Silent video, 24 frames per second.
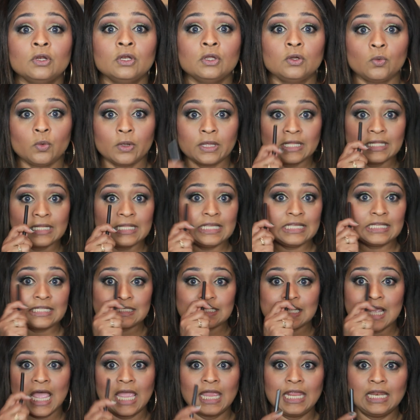going to quickly
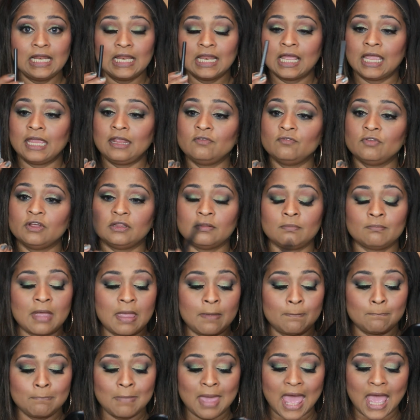tight line with
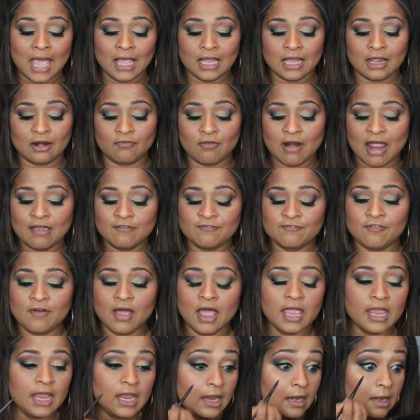my MAC
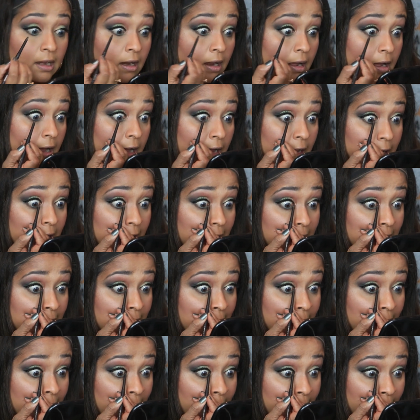Graphite
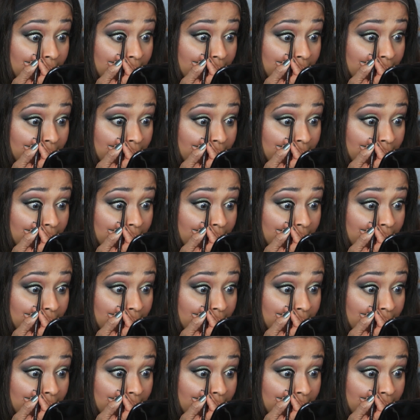eyeliner.